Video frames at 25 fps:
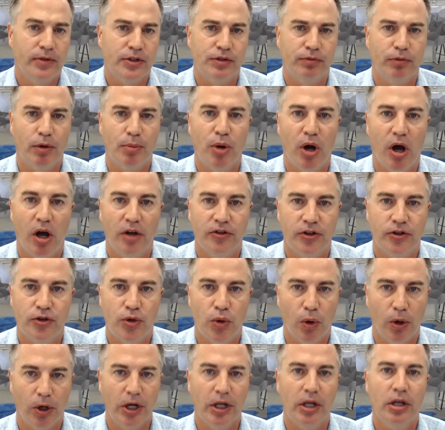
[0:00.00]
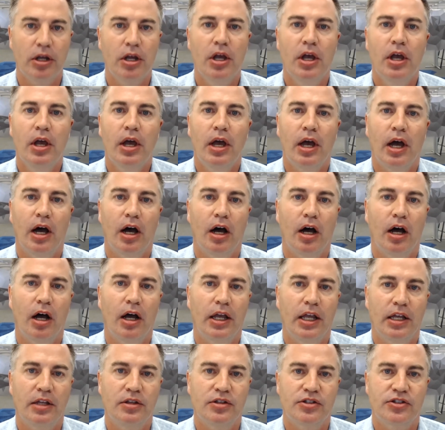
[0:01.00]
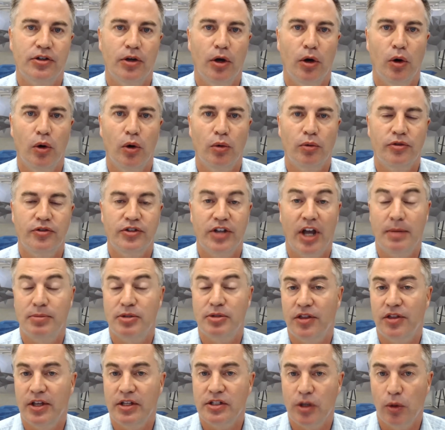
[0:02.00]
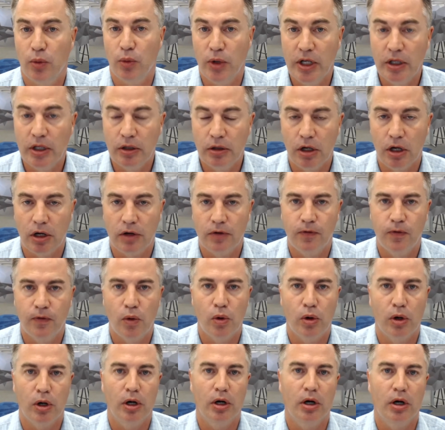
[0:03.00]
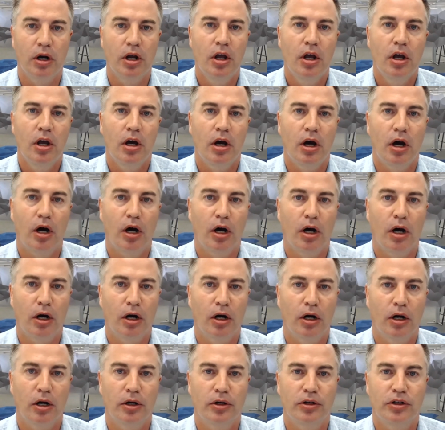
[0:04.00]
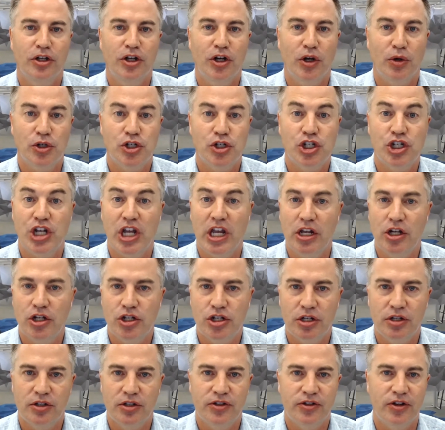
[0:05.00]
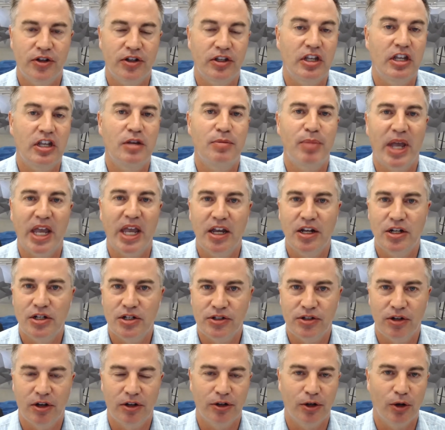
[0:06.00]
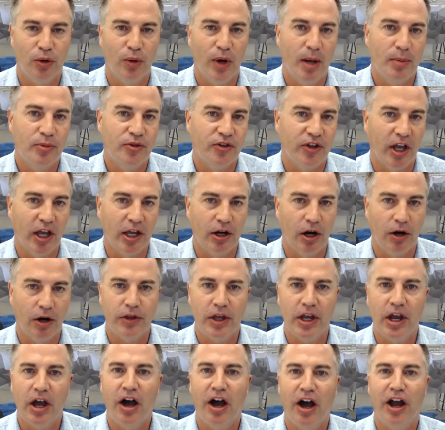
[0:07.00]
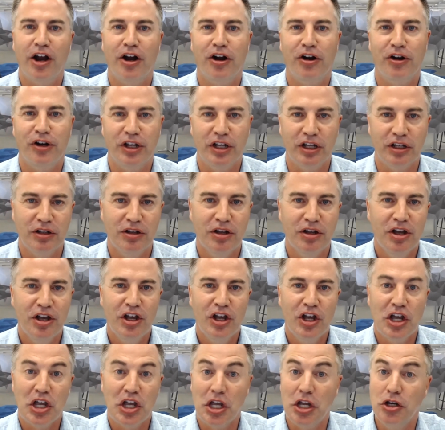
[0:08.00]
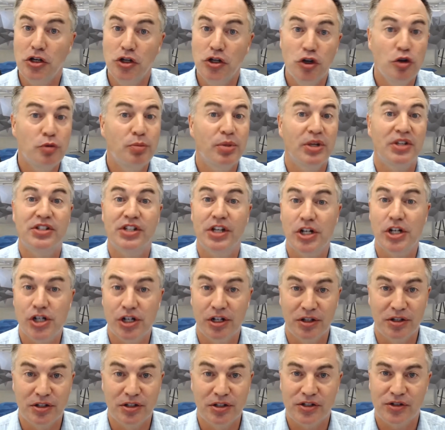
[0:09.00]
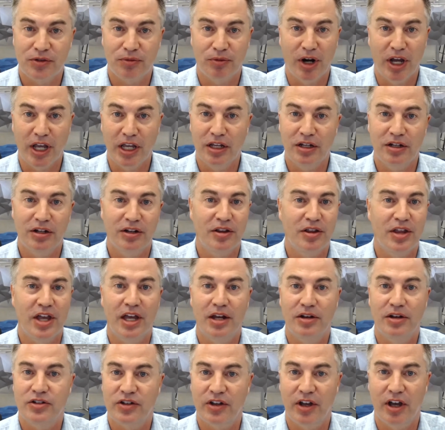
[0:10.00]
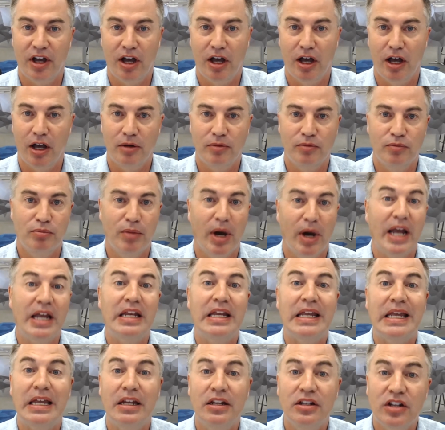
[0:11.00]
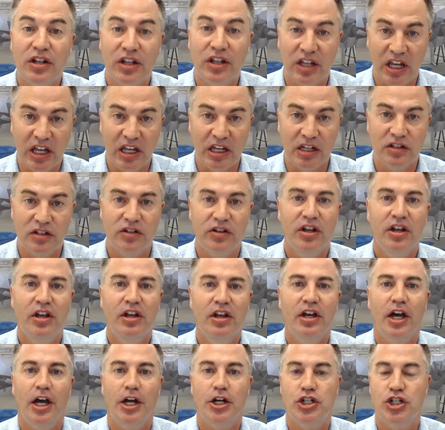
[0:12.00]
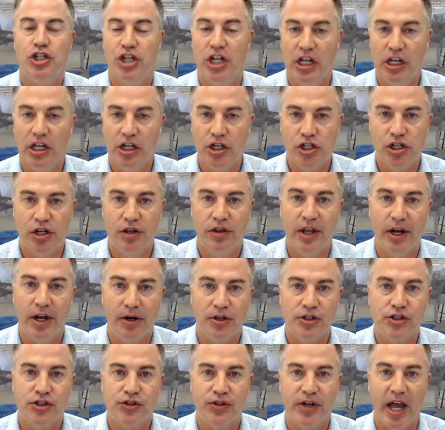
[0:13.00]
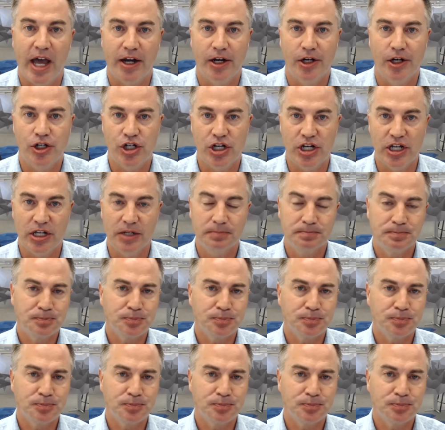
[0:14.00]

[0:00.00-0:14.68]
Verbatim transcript: a repository. Mm-hmm. Uh, and so types of things that we look for are, you know, changes to key pages on their website. Are they hiring in new positions, right, that uh, might indicate mm-hmm. a hmm. change in their strategy?